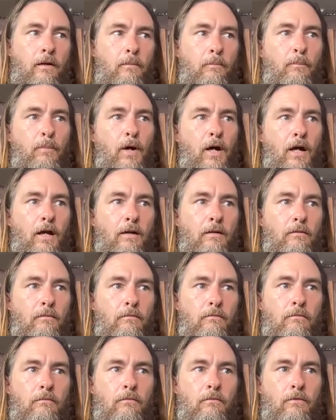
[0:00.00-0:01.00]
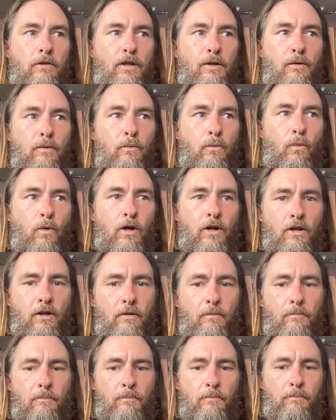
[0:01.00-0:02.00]
But the one of
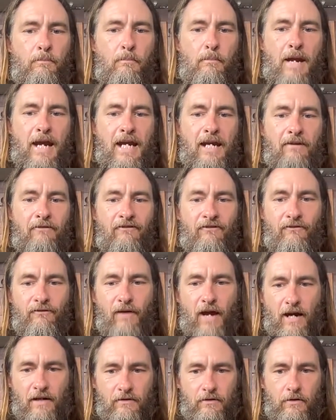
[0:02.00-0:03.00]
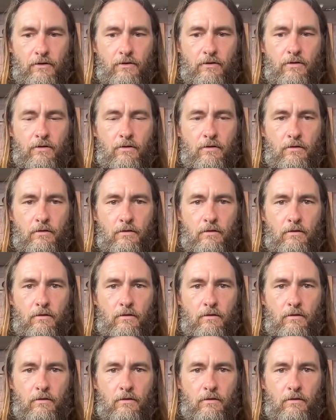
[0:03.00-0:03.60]
the main factors